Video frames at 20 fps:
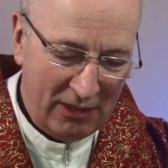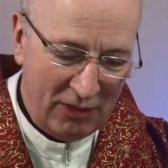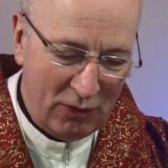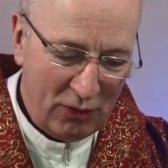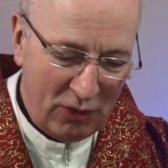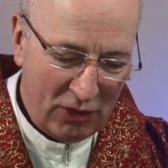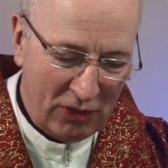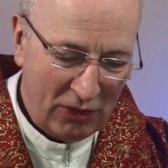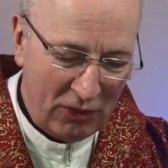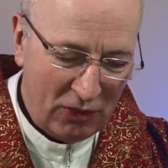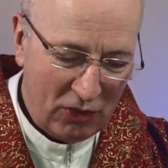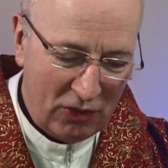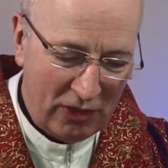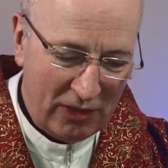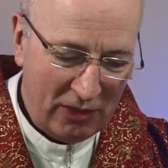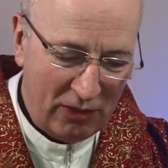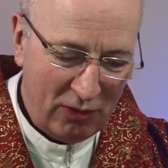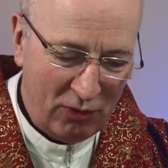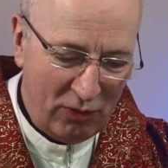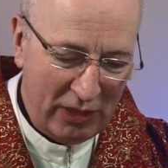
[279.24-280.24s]
to touch
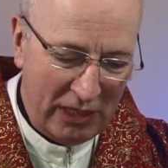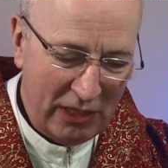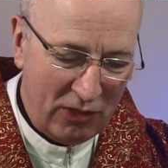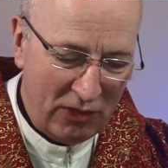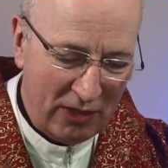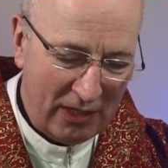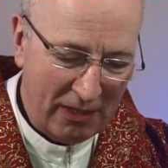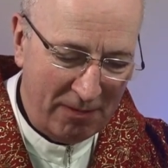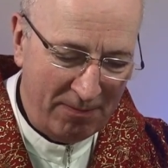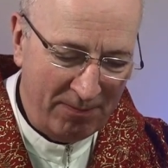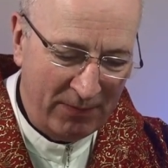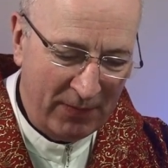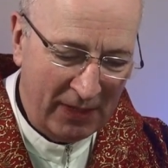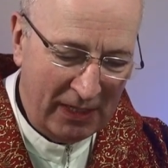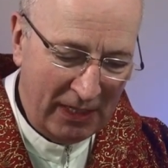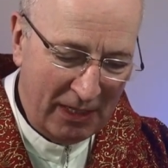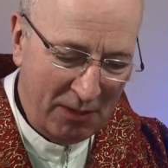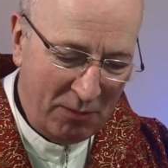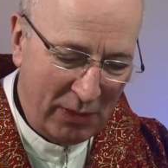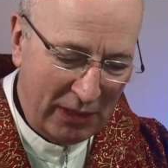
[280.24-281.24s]
and to reach them.
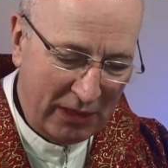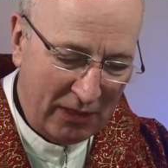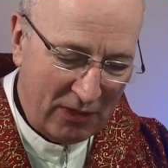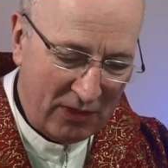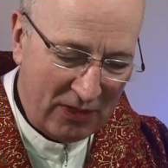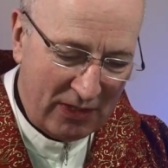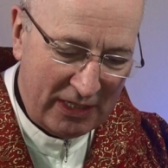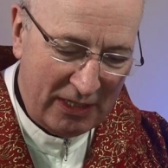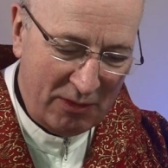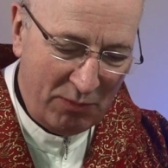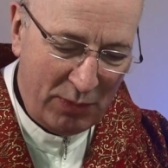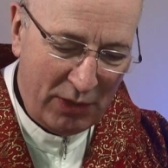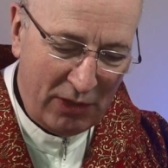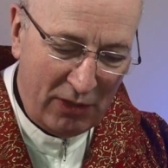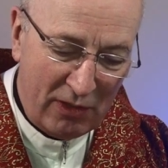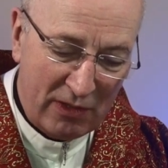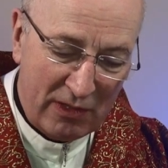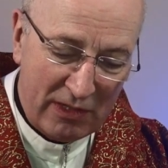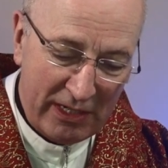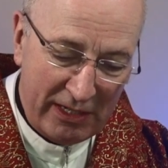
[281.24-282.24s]
Because St.
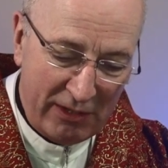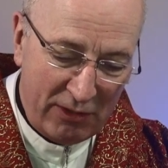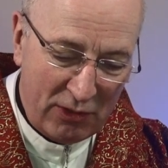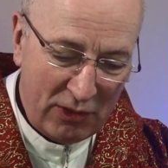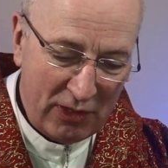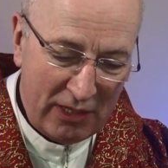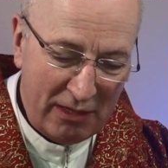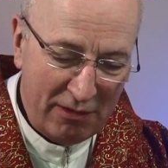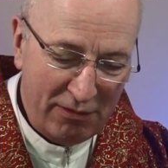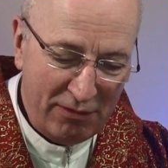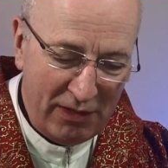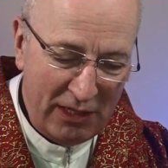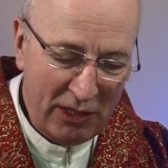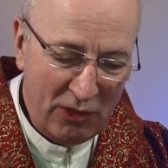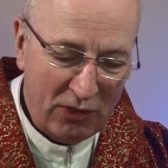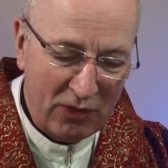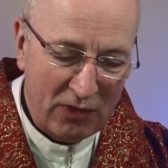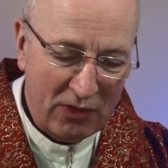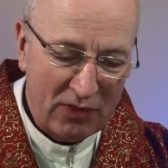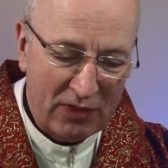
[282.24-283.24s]
Paul's letter to the
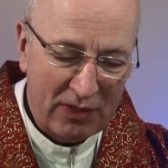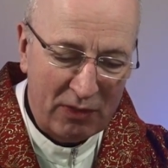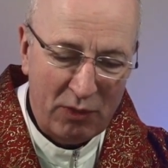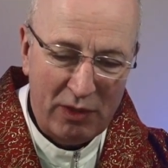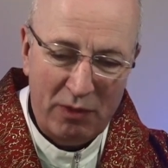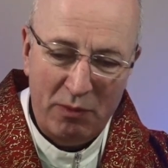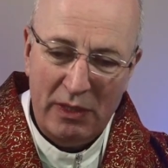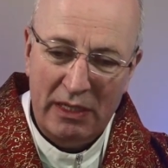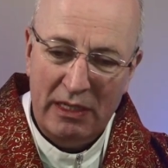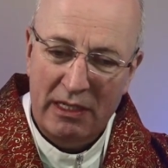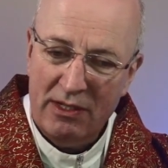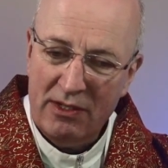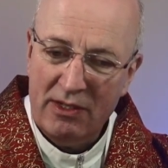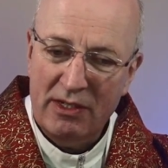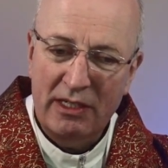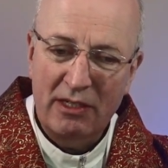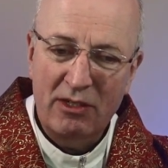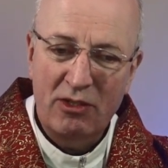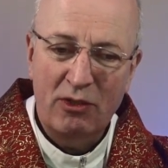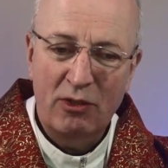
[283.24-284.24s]
Ephesians that we've been
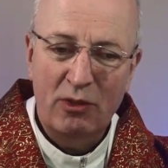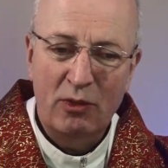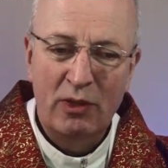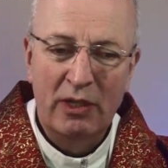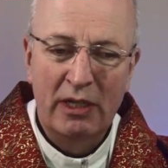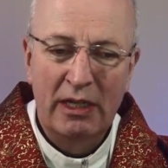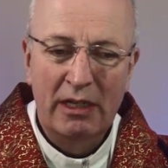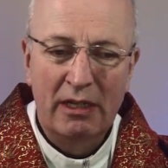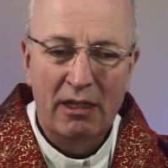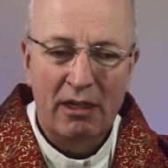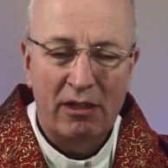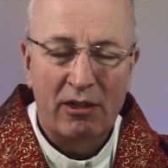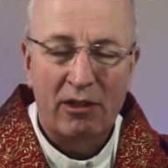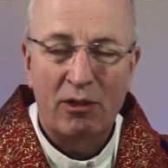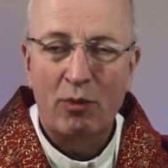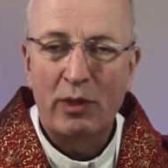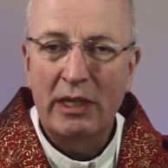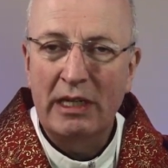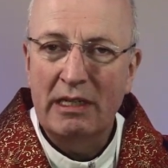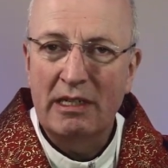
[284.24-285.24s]
listening to on
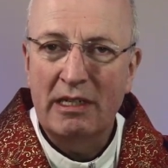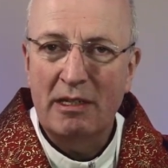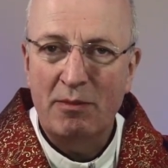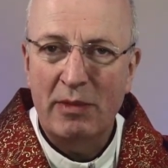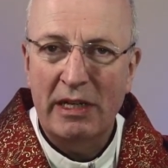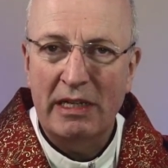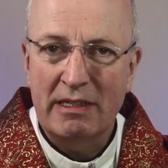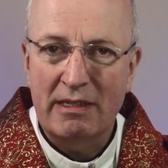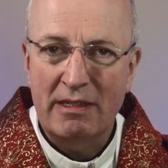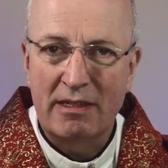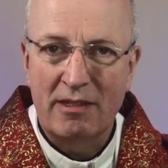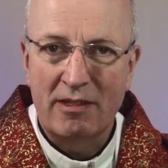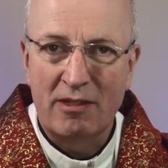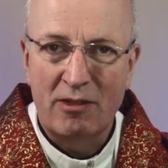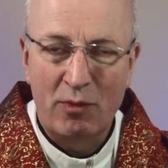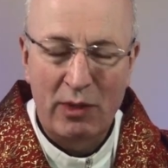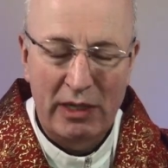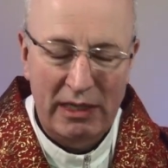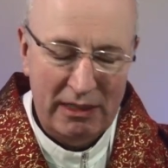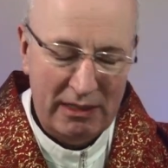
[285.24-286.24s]
our weekday masses
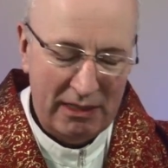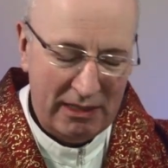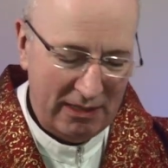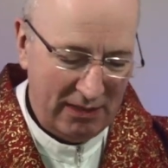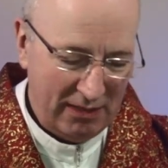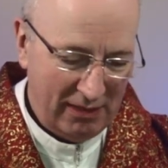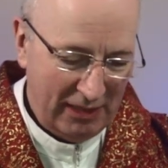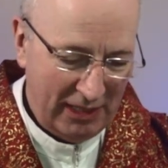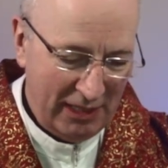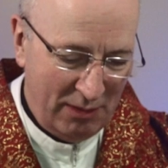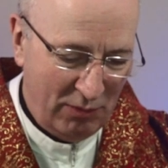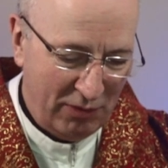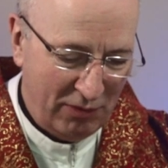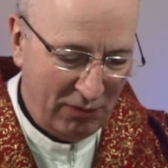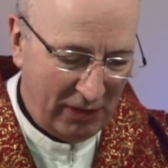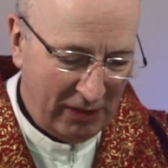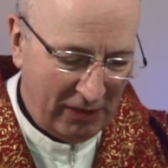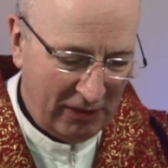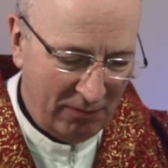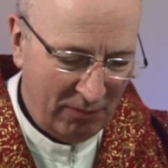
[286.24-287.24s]
as well at this time
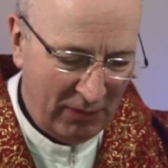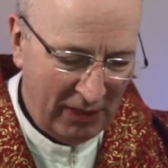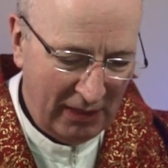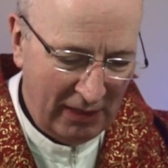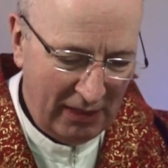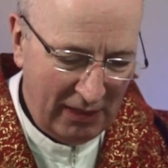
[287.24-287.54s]
of year